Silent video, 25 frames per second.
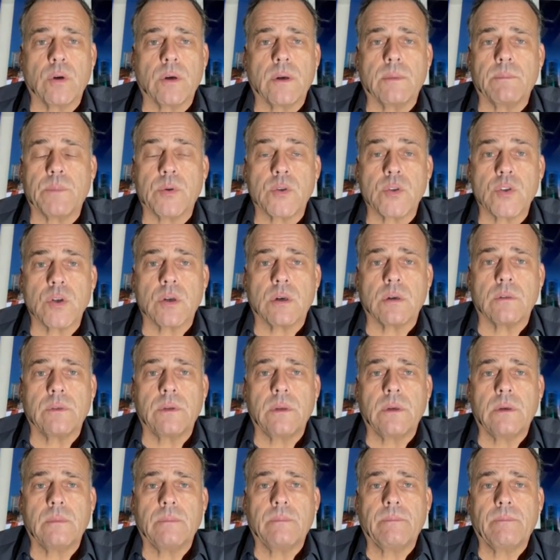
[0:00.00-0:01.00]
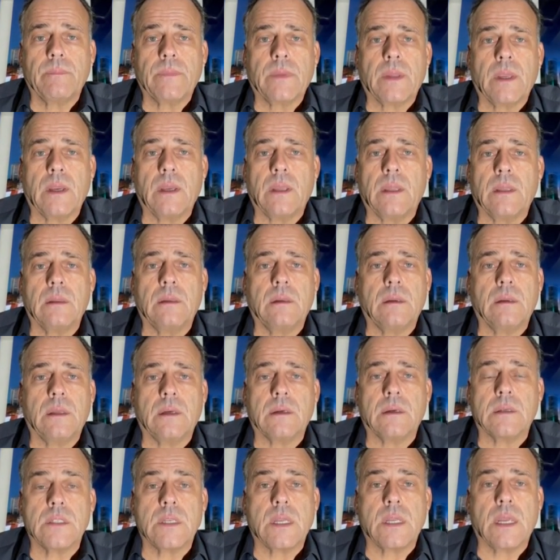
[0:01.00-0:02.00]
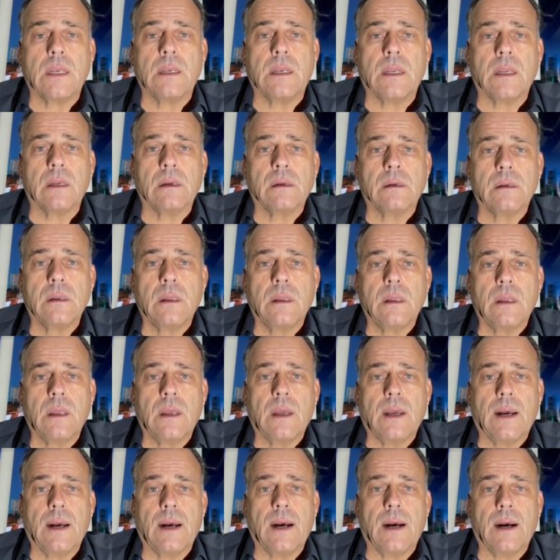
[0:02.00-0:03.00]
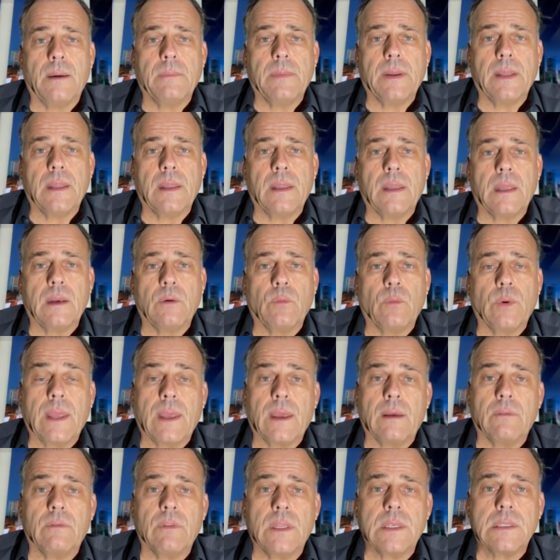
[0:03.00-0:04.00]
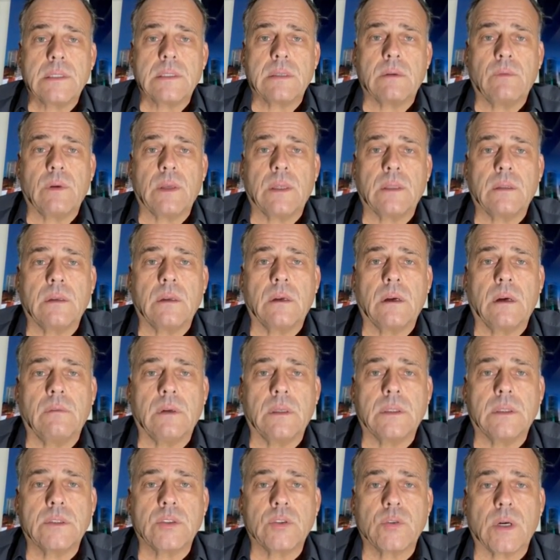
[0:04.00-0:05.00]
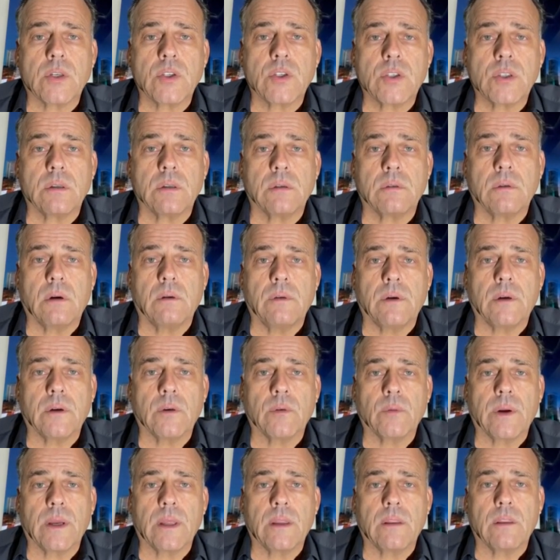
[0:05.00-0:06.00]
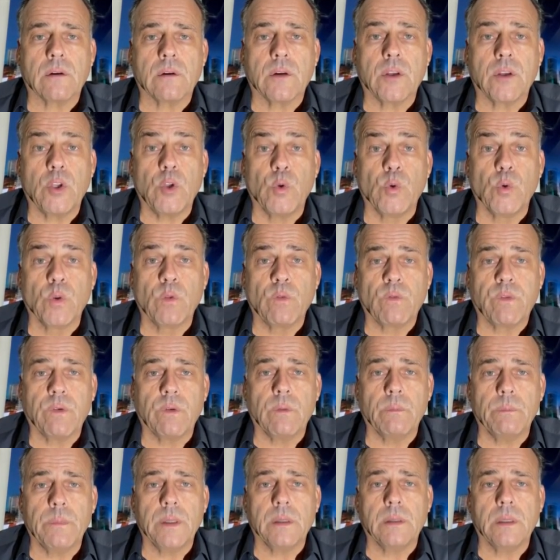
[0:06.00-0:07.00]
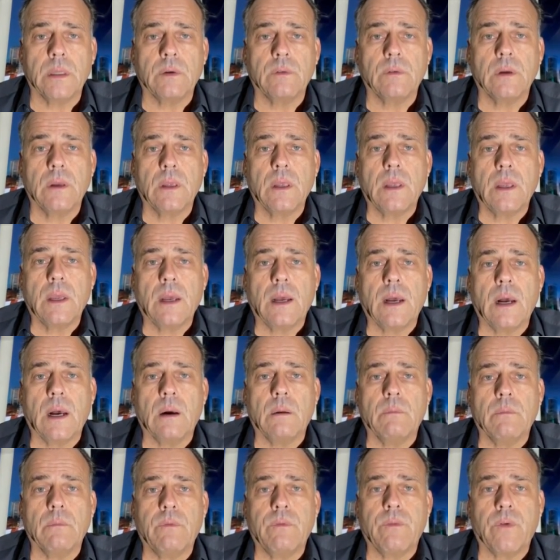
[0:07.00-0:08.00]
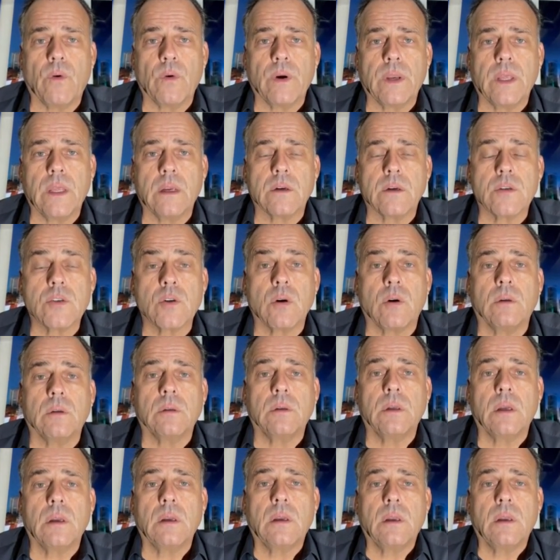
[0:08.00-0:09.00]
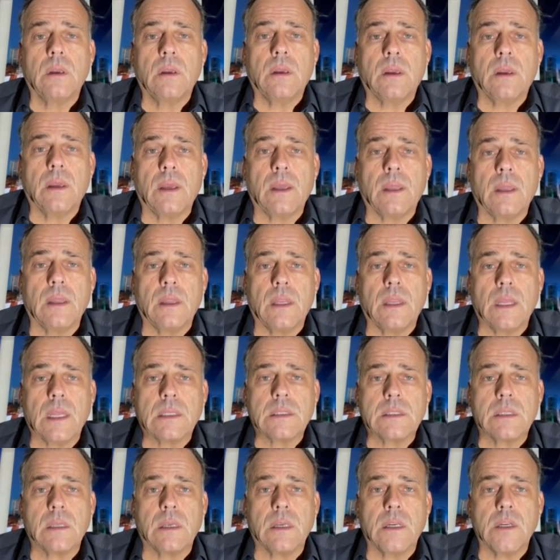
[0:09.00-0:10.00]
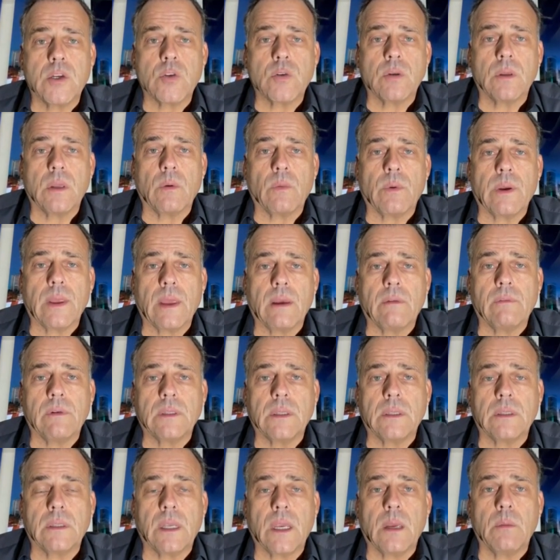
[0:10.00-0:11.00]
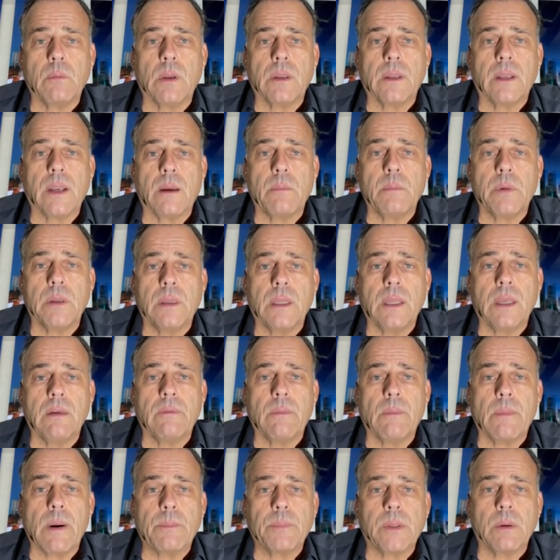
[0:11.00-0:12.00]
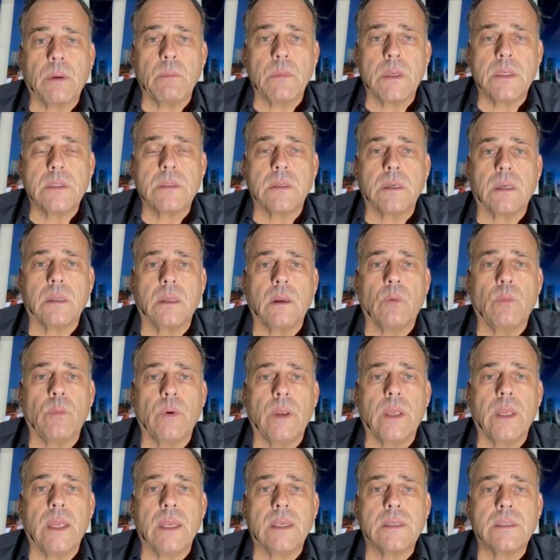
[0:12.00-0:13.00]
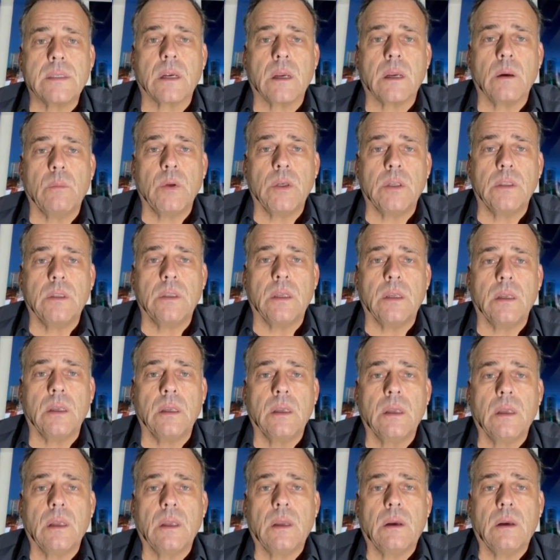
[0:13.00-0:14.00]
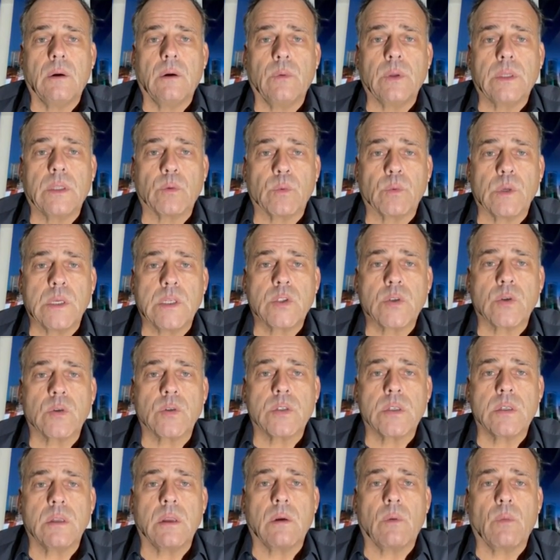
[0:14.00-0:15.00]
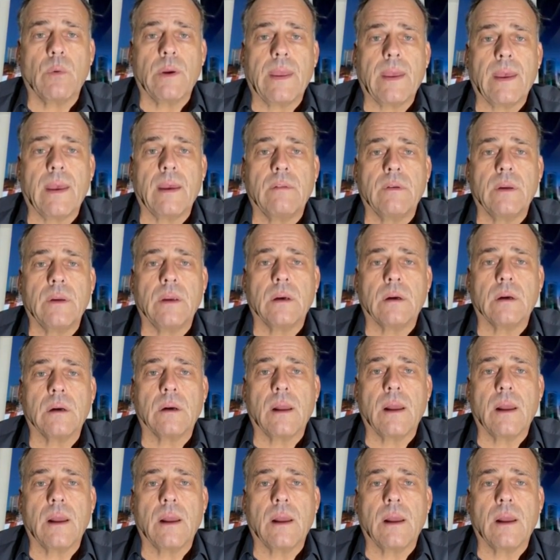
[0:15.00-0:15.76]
and preserved, and they're standing. And then we have this event of a structure, or a rather youthful building, 40 years old. And that's the issue that we have on the table. And I believe, I'm optimistic that we as a community, with the resources that we have here,